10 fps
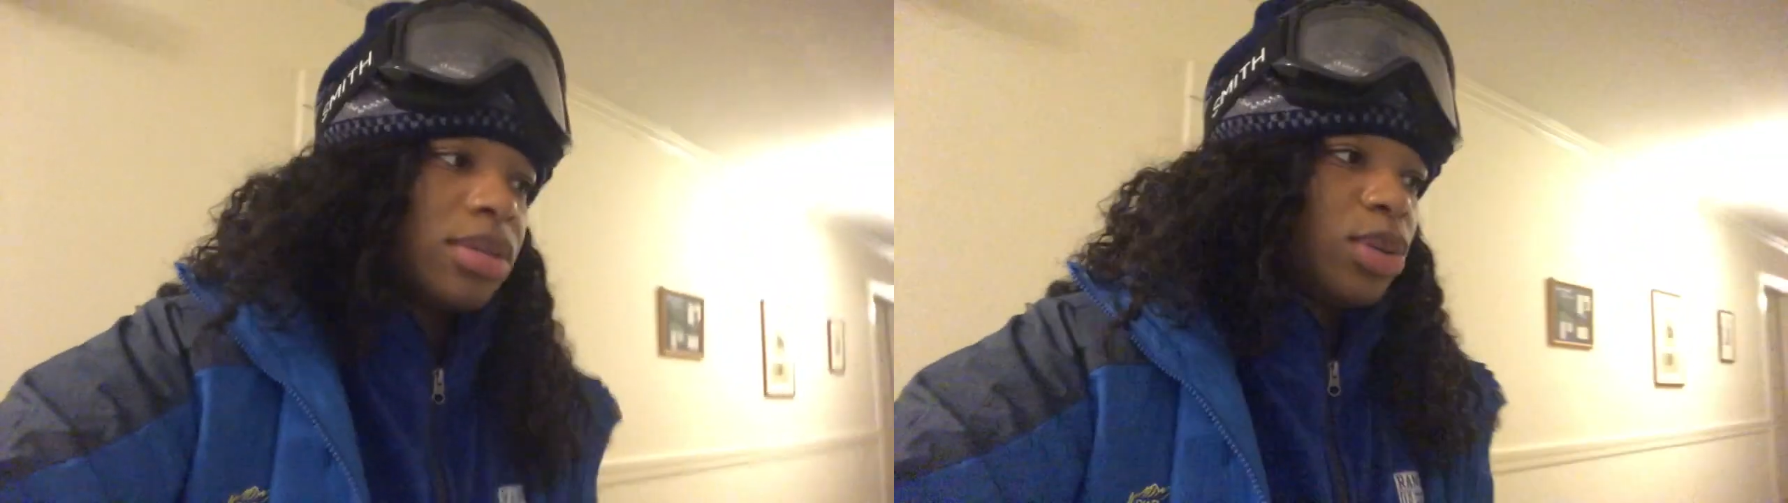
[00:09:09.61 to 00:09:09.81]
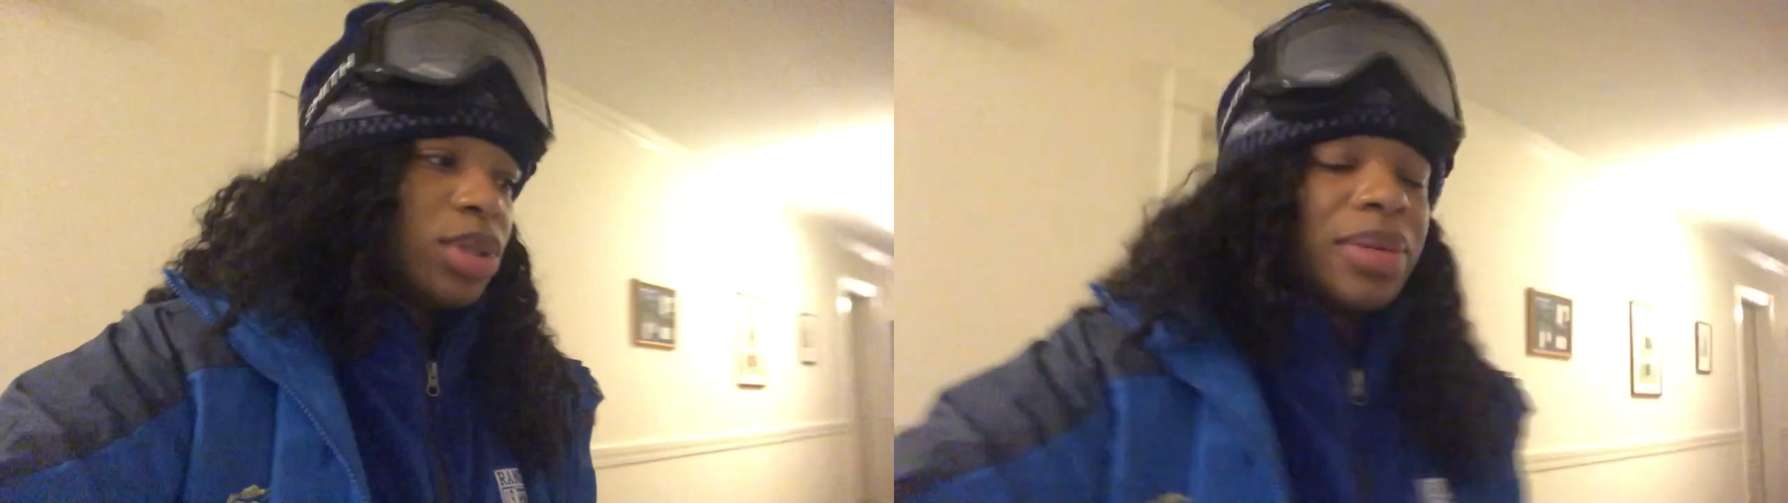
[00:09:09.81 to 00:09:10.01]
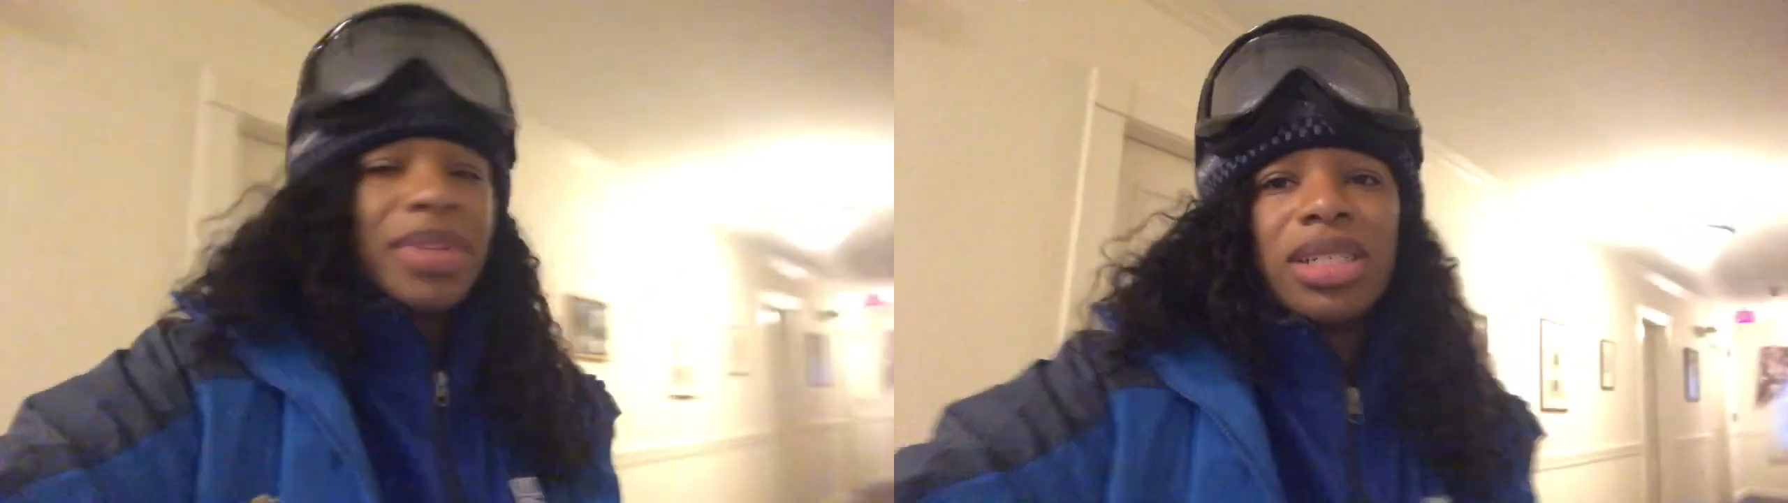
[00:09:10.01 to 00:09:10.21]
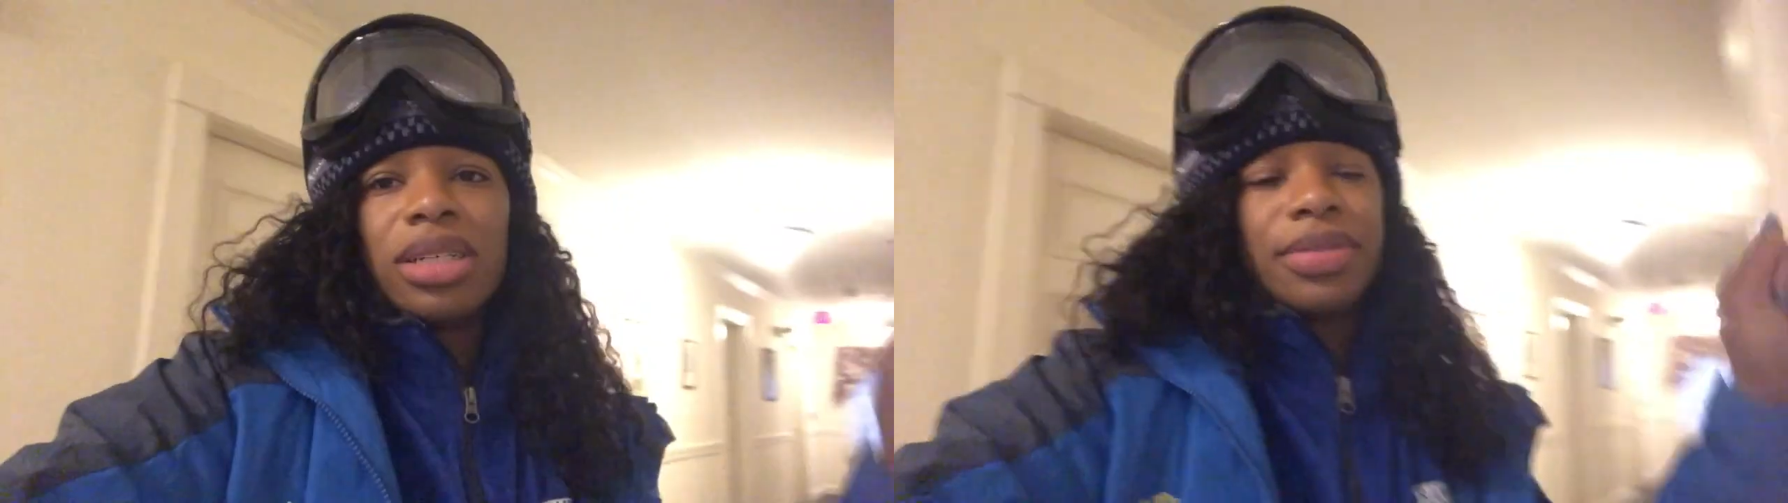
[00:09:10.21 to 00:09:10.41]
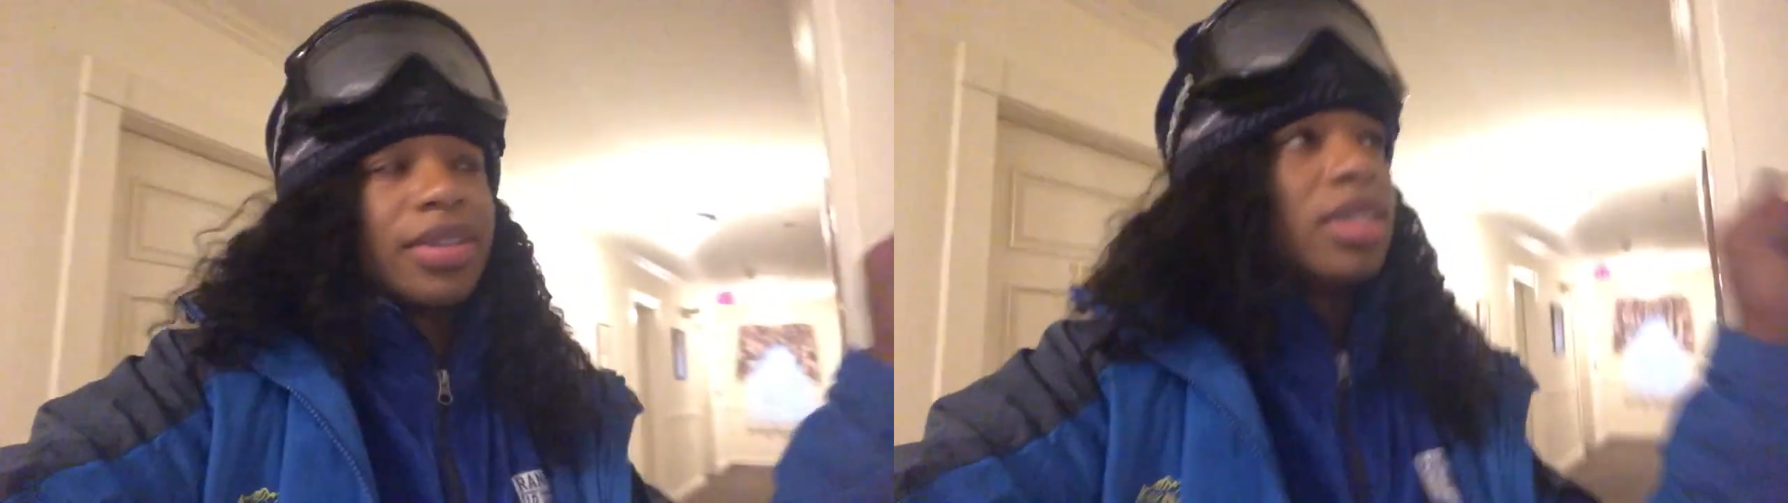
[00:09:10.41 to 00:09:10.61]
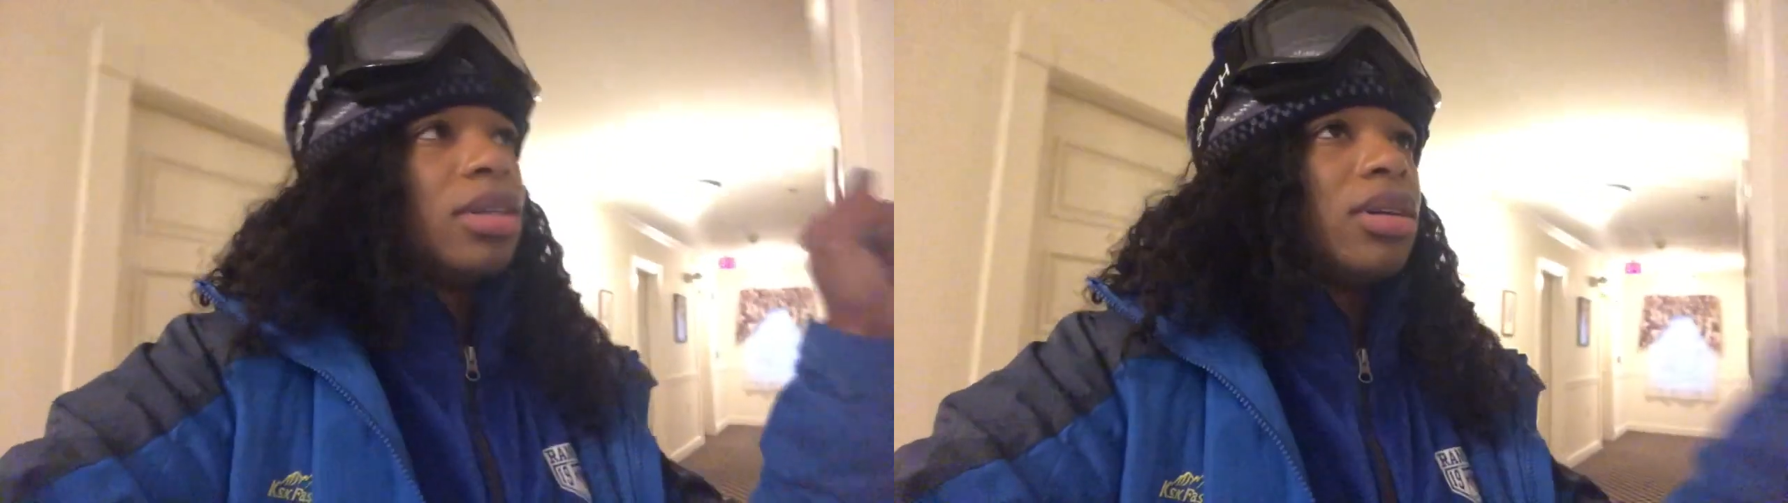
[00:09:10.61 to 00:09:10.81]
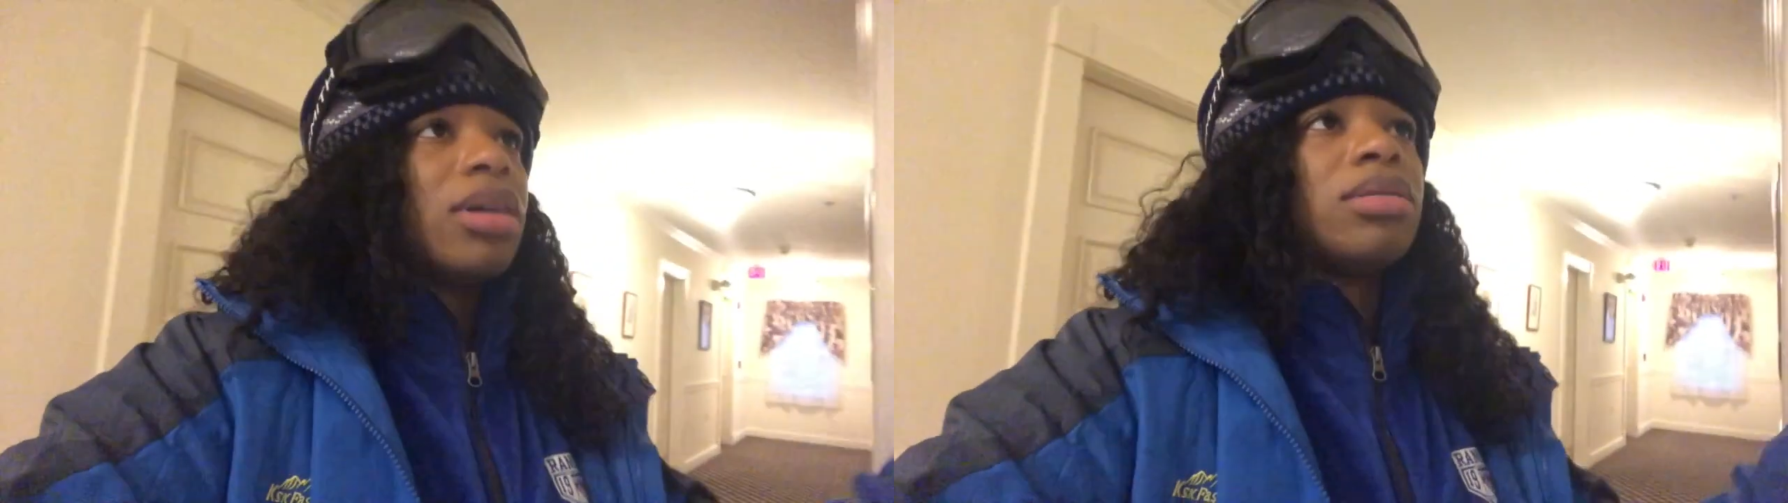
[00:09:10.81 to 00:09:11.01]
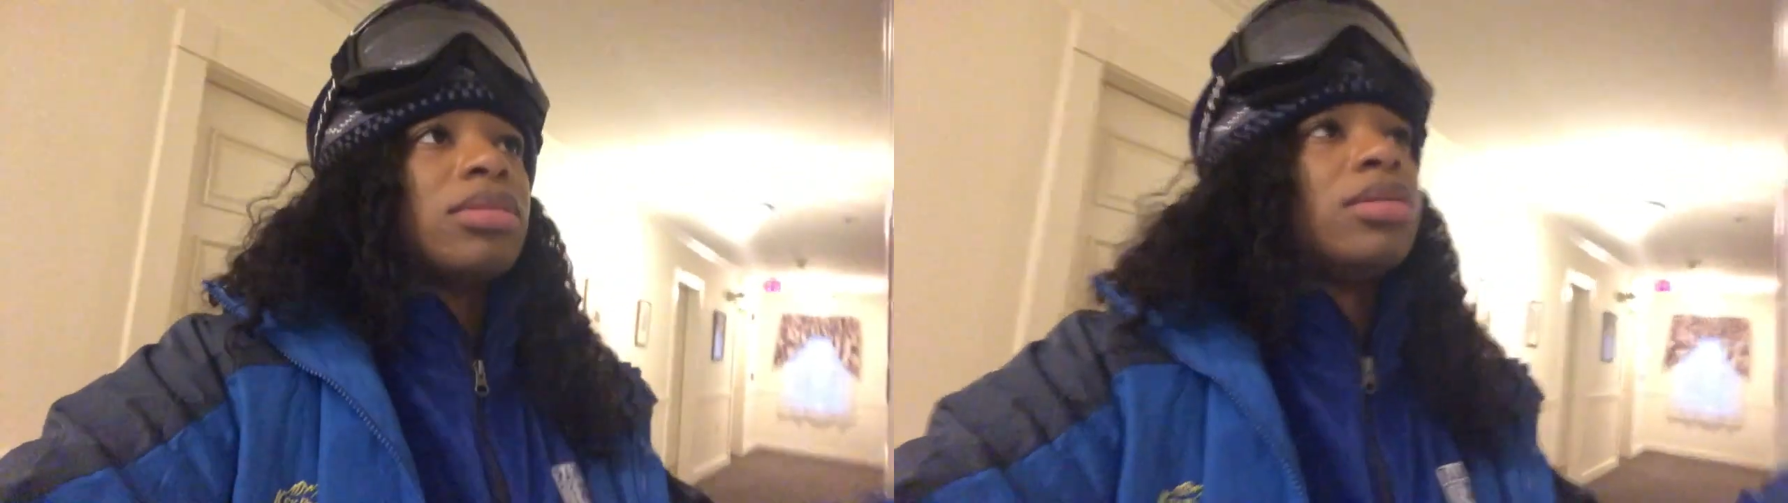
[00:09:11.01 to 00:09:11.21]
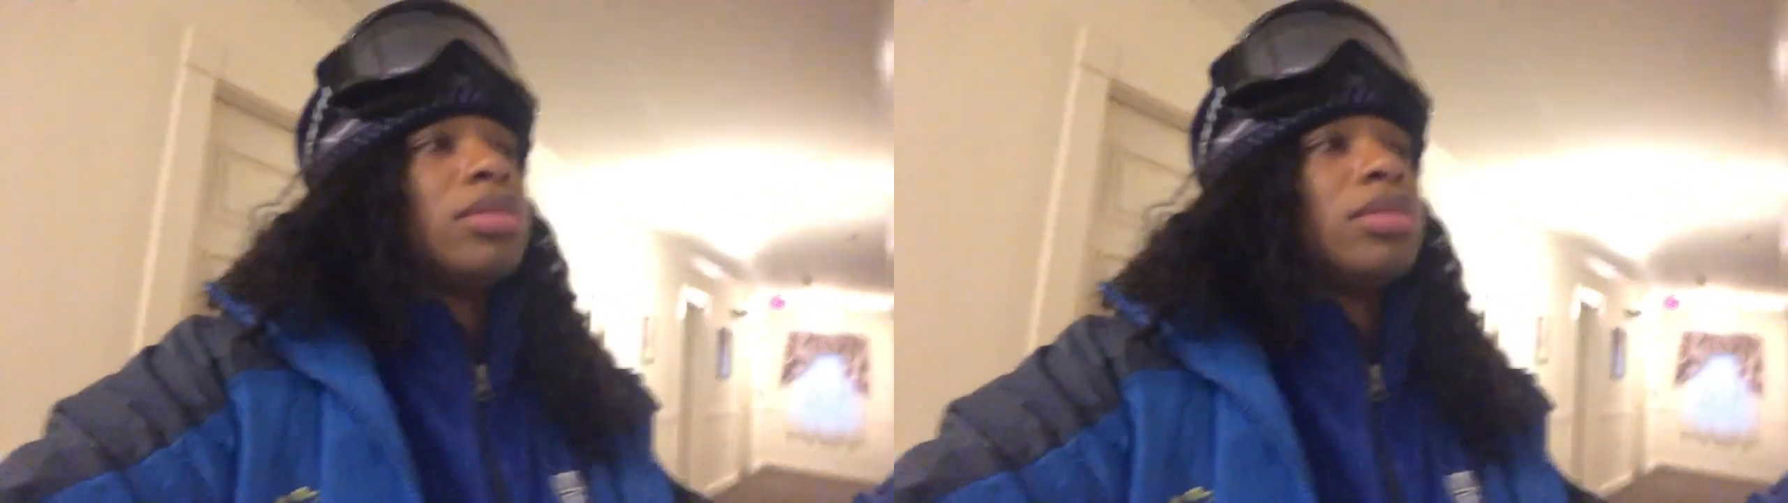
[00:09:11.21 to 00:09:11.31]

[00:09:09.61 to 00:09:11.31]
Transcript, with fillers: do something different, you know?